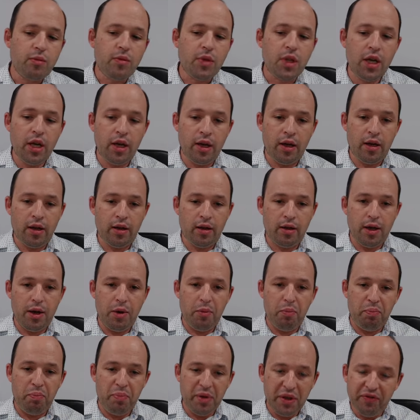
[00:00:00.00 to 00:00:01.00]

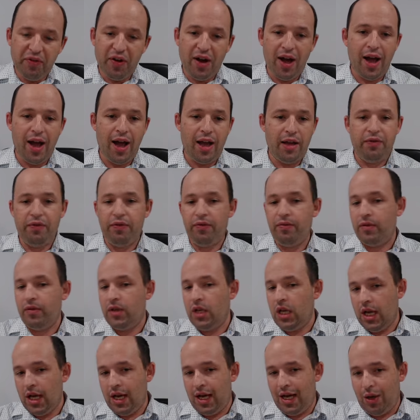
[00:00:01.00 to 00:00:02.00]
b5,
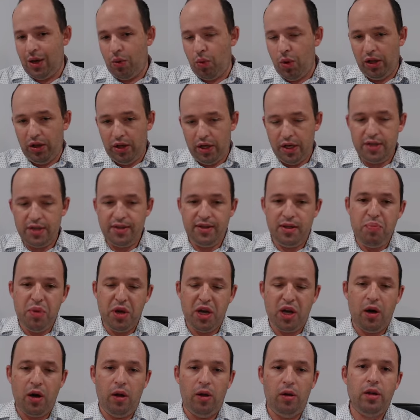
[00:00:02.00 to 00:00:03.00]
well, a
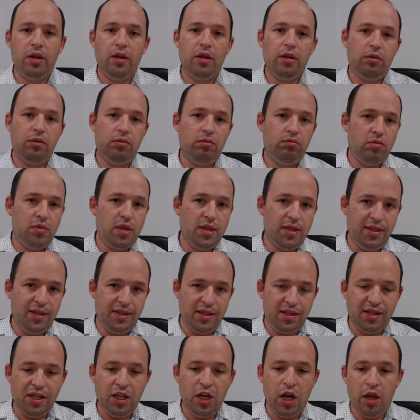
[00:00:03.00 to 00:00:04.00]
typical
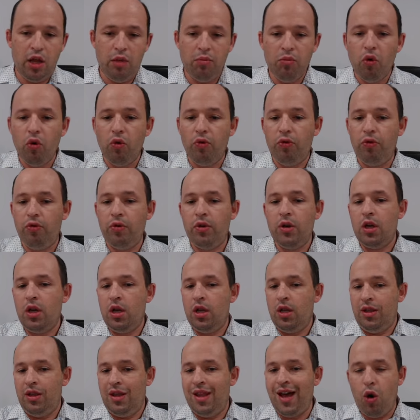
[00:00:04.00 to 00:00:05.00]
Sicilian move.
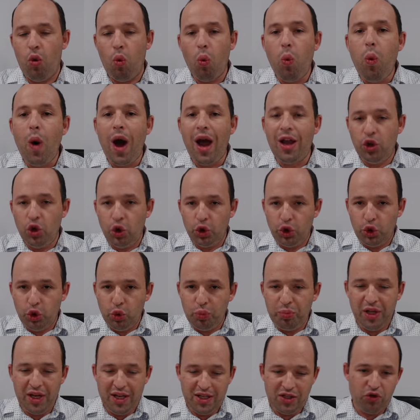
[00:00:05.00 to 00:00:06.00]
Now, why not to
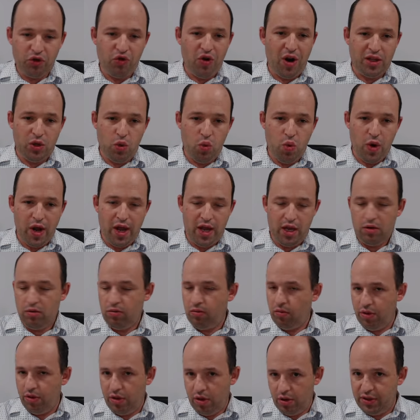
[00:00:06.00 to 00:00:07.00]
play it right away?
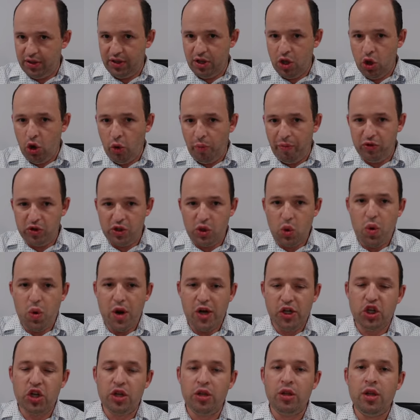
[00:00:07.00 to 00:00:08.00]
There is an obvious
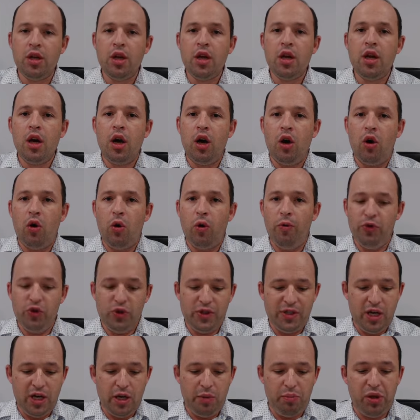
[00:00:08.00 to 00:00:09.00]
question.
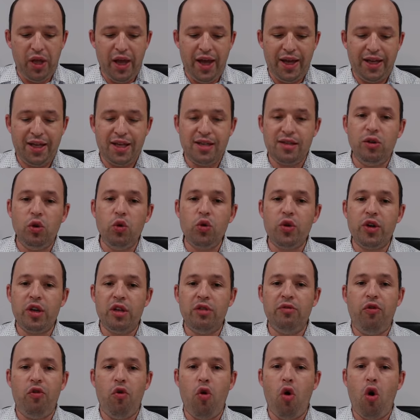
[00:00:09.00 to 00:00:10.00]
Obviously, black is looking
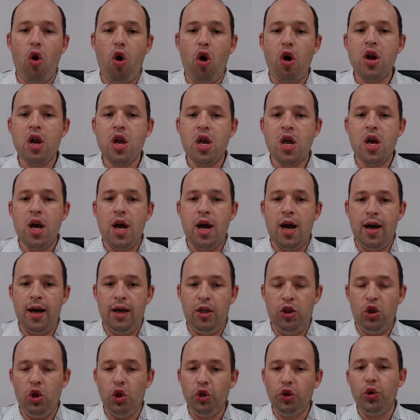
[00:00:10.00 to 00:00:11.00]
for
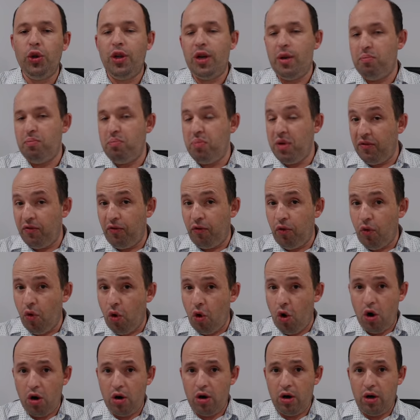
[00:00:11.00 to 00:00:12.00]
not only
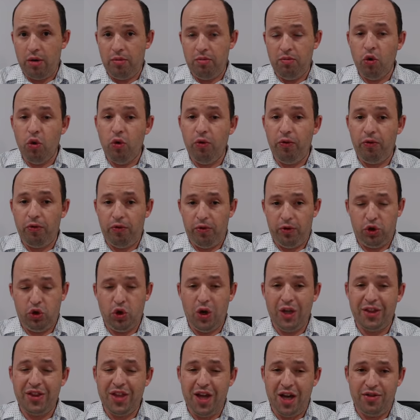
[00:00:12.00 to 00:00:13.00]
b4 move to
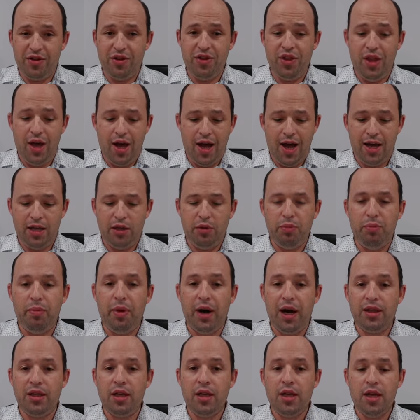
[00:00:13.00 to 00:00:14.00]
attack the knight,
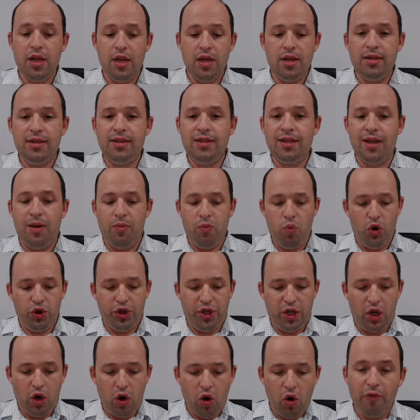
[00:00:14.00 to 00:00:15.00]
but somewhat
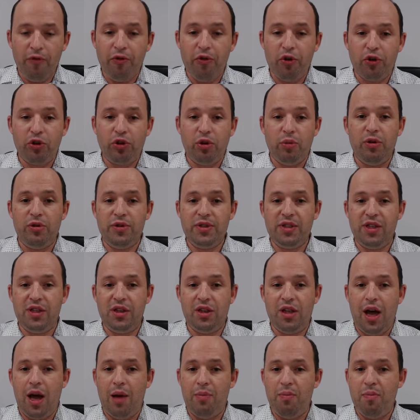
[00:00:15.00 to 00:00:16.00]
a comfortable
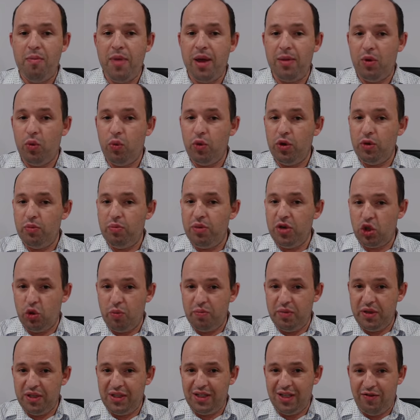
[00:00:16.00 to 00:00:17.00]
setup, maybe with bishop
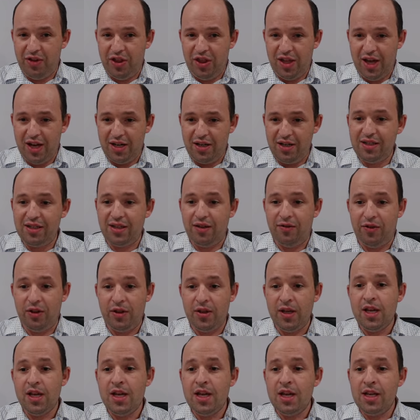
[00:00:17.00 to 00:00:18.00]
b7, knight d7.
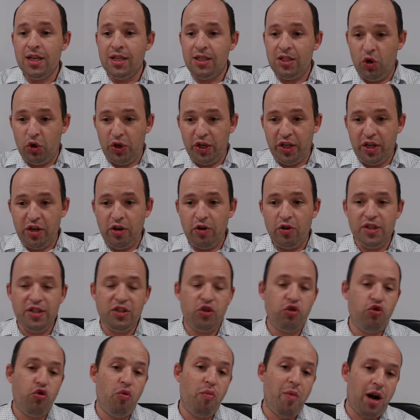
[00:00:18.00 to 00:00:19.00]
So here it's
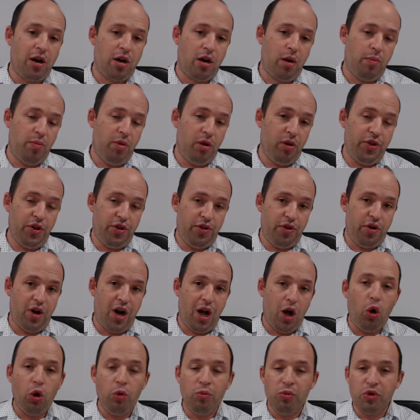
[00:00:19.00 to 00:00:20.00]
remarkable that there
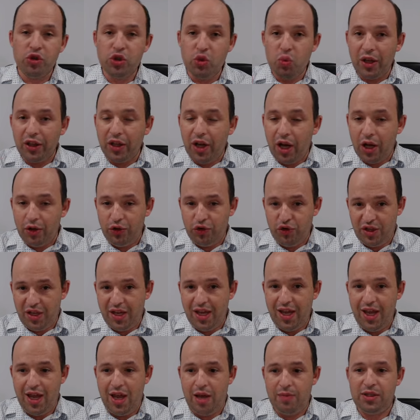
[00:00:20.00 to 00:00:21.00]
are almost 100
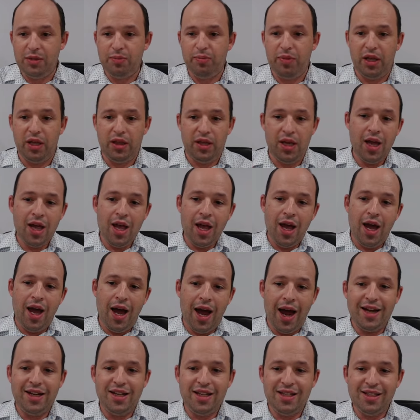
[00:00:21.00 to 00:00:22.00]
games, but
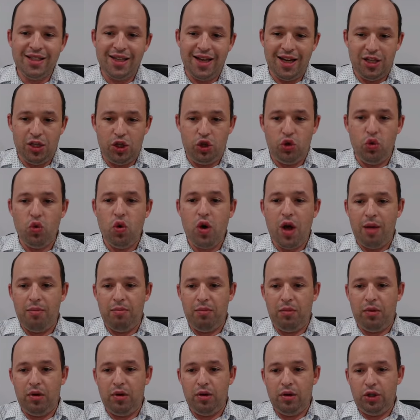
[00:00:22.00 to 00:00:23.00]
I decided to come
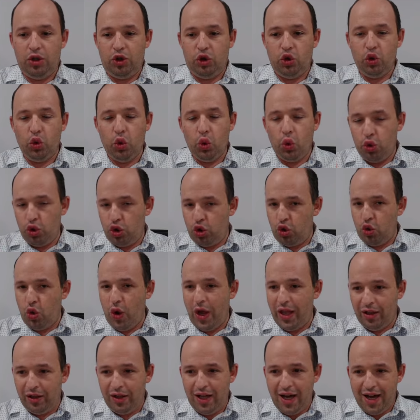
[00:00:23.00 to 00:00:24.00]
to
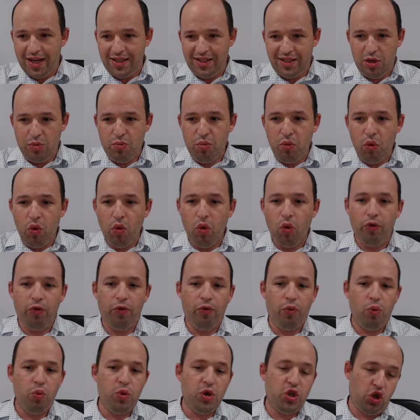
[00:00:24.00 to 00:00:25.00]
analyze the move,
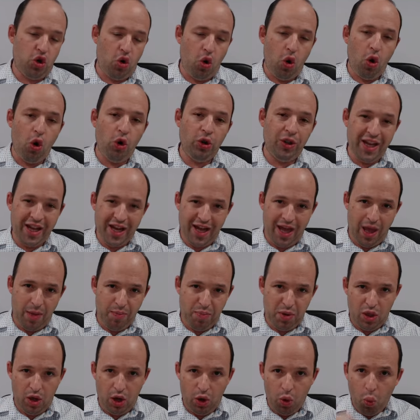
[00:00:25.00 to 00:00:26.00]
which only
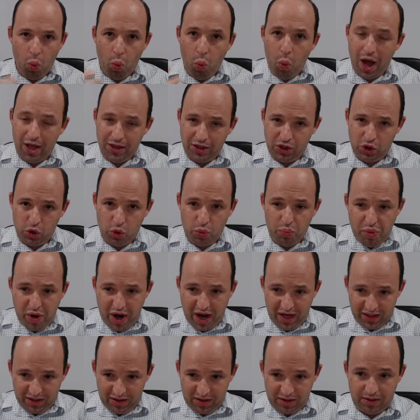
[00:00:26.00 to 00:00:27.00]
happened once on
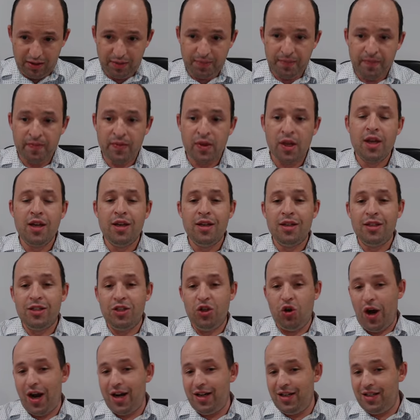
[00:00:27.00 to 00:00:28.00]
practice.
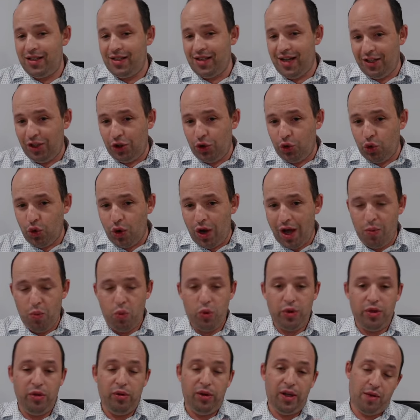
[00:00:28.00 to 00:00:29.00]
So I decided to come
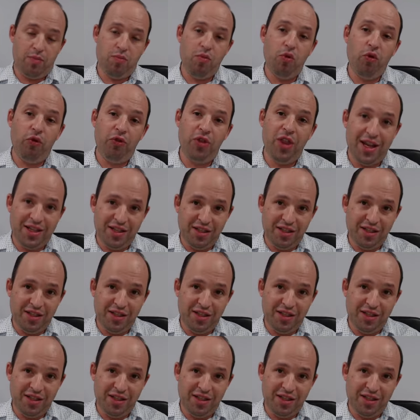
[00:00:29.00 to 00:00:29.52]
with like move knight